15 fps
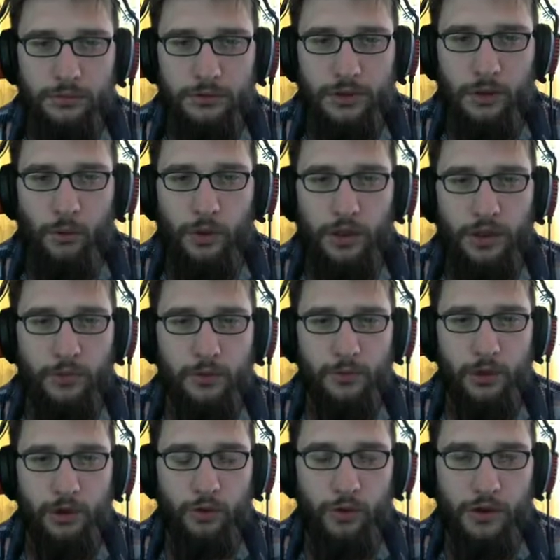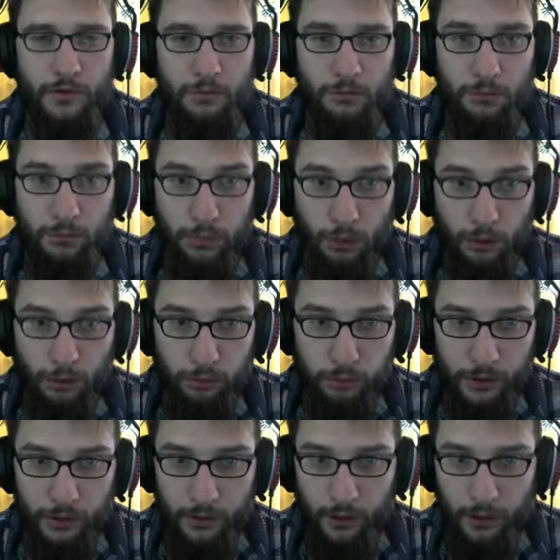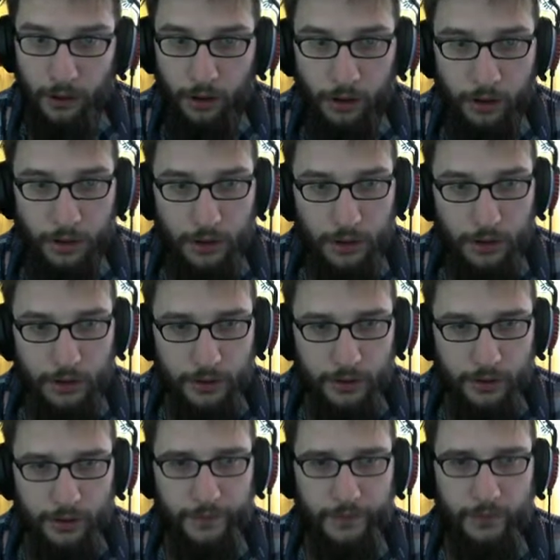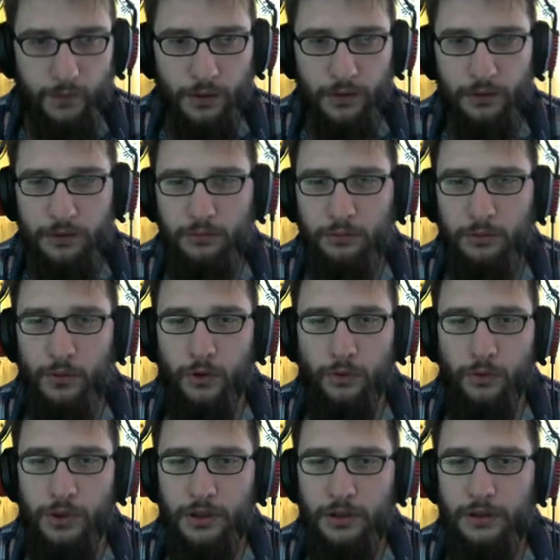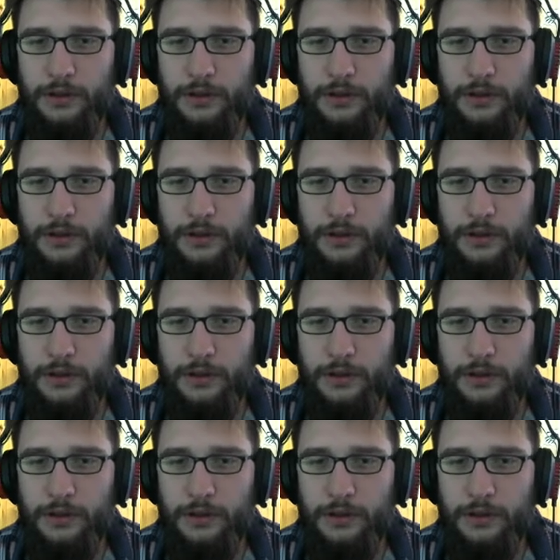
welcome to Morrowind. Morrowind? Yes, you are in Morrowind.